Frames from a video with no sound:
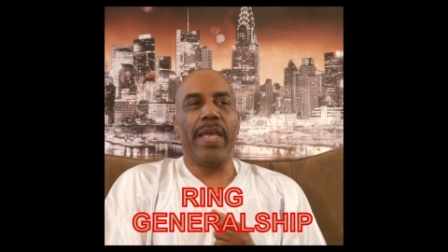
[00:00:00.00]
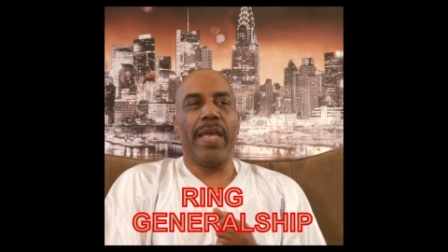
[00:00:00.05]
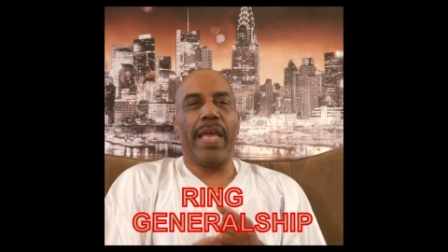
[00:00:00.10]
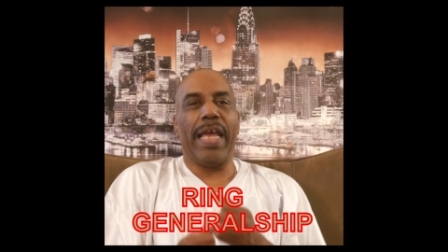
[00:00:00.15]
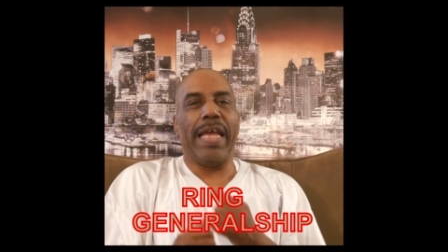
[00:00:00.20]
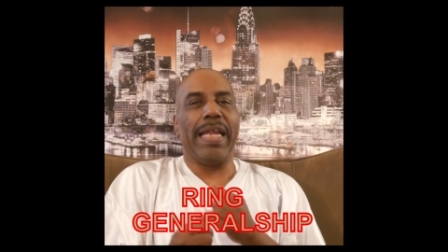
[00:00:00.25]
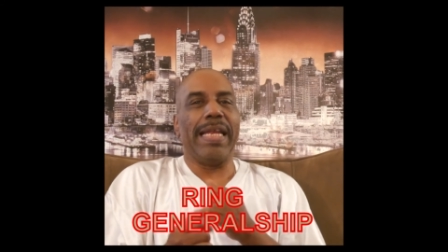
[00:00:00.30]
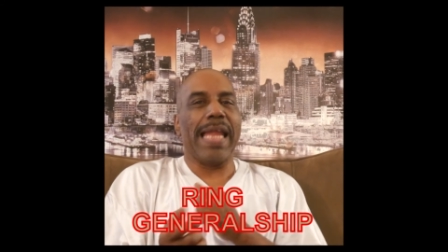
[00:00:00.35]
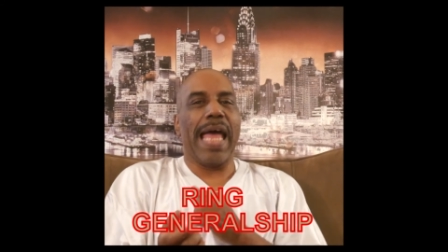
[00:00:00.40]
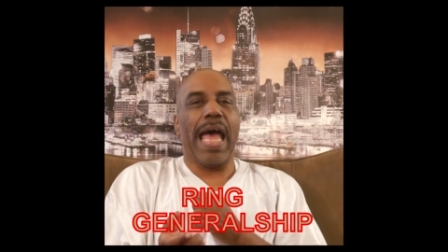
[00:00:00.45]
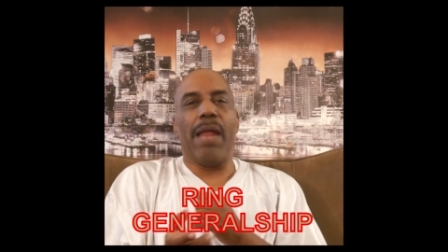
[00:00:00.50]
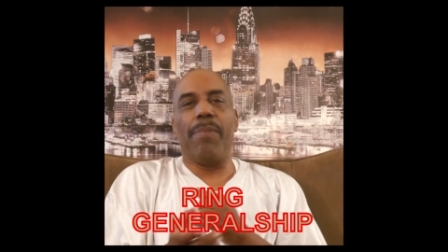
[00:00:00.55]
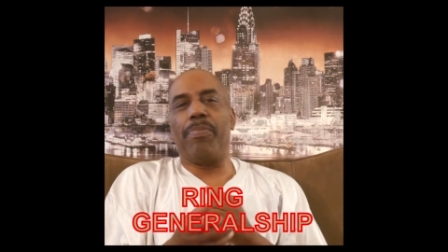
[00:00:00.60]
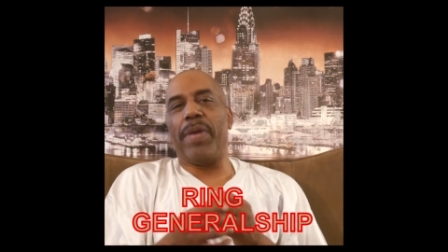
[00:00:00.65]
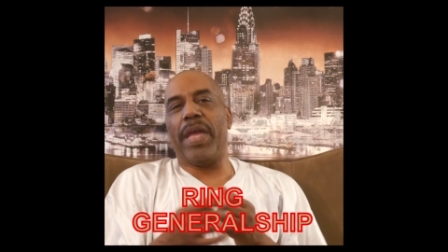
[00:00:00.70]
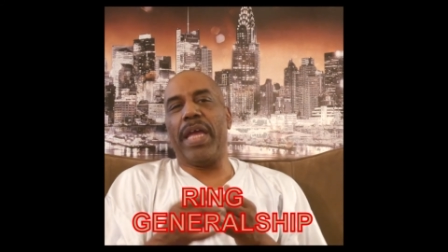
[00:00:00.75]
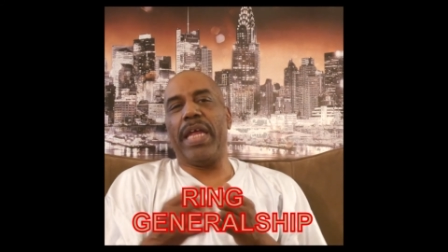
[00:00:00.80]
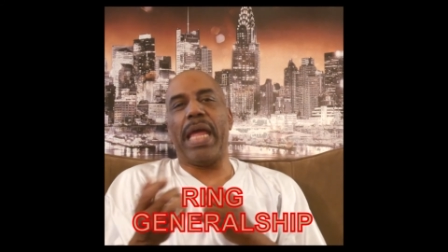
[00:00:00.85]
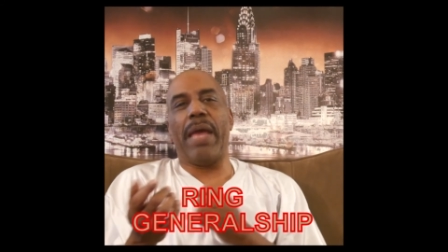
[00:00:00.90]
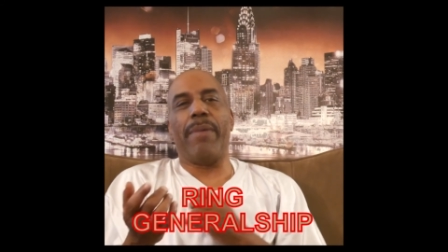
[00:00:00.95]
and not
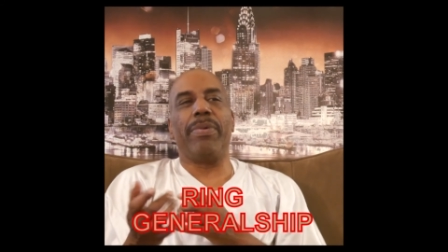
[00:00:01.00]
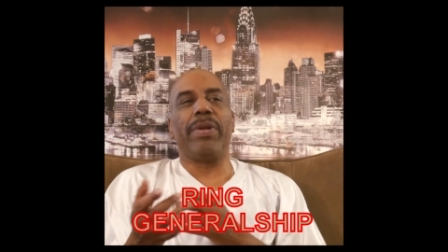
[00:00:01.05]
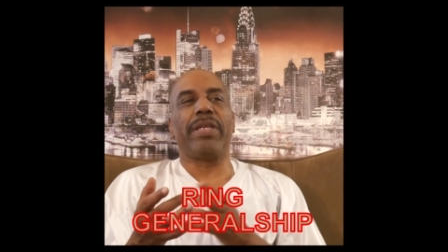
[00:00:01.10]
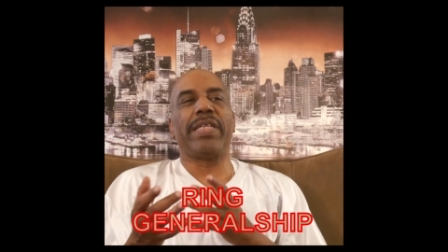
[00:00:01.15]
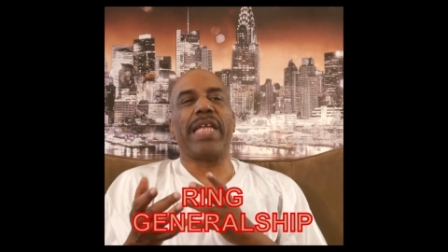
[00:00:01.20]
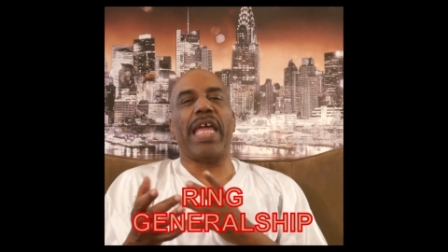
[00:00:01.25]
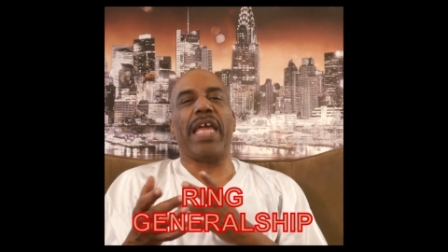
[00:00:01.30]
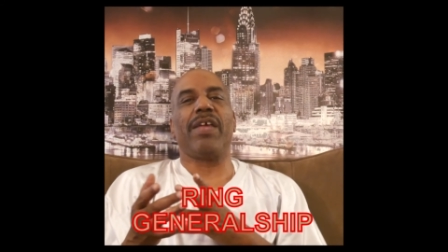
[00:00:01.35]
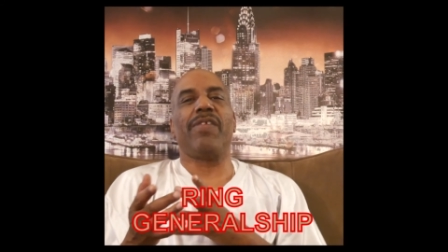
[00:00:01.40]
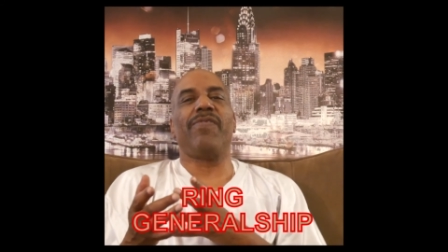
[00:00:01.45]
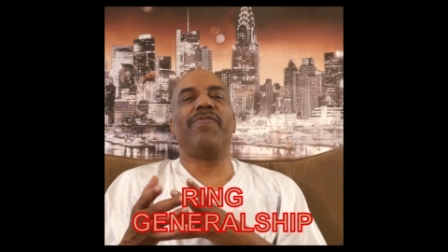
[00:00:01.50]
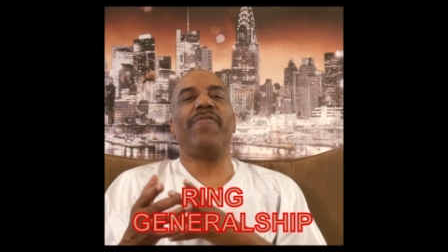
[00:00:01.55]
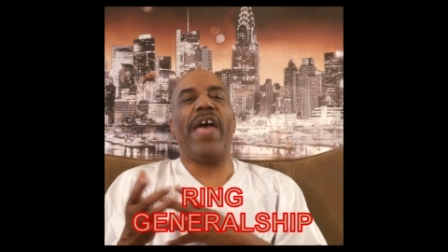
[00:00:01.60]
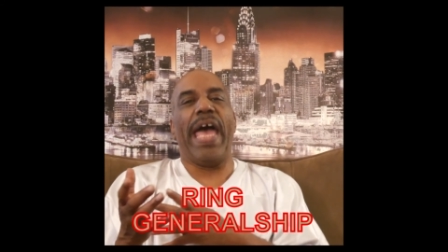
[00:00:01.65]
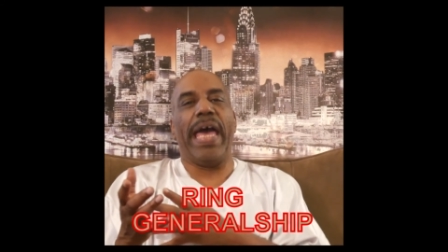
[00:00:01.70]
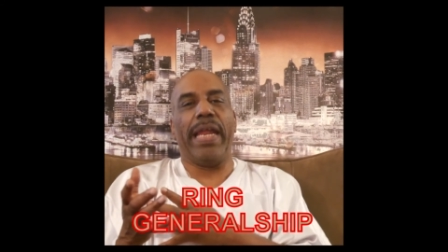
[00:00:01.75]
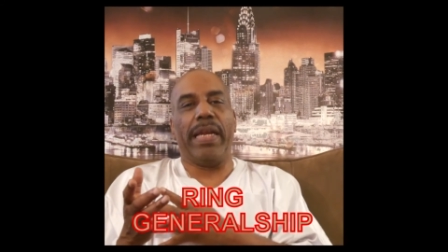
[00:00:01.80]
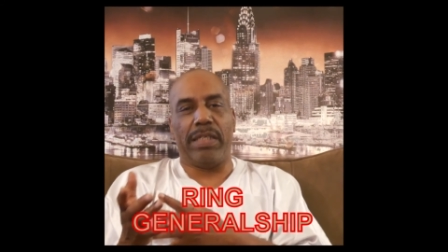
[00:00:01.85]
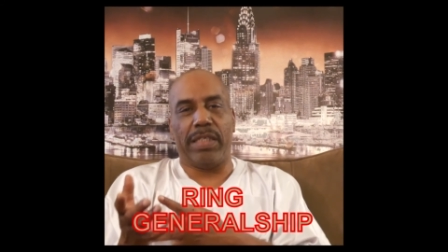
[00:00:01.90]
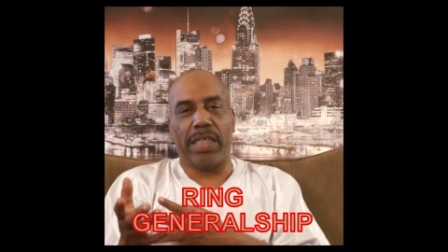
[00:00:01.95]
being able to take
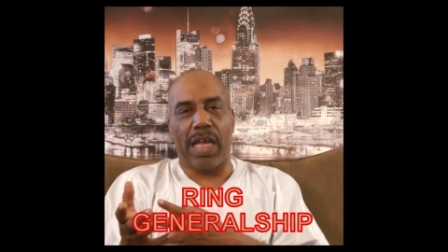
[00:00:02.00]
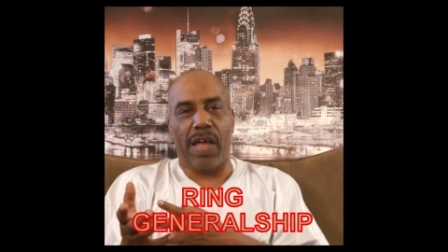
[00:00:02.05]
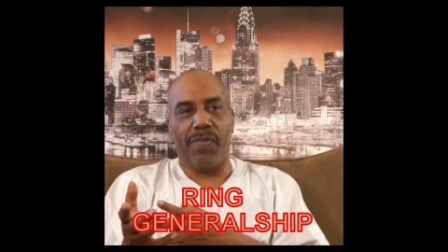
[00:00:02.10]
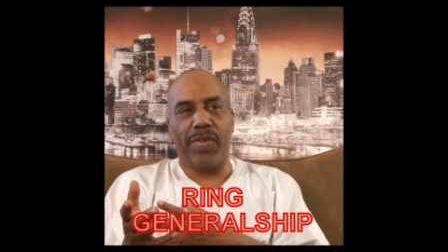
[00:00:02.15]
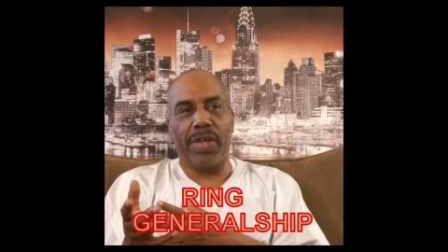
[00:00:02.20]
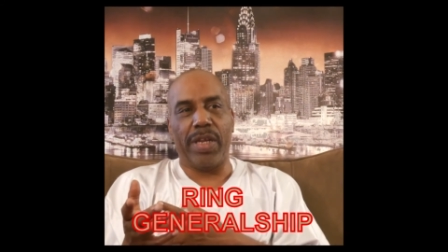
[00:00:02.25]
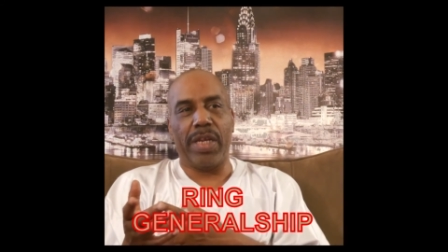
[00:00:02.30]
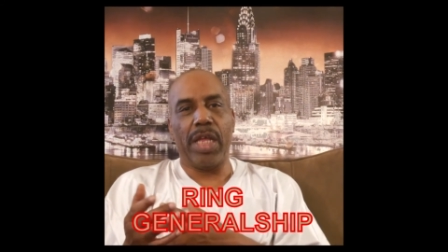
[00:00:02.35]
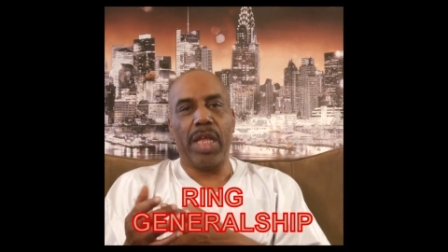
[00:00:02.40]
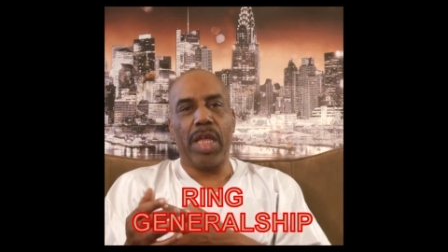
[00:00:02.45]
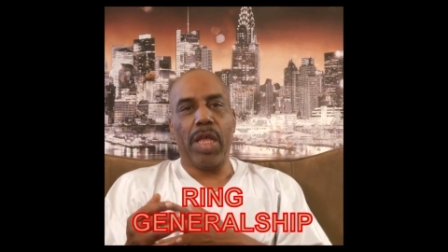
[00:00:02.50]
advantage of it,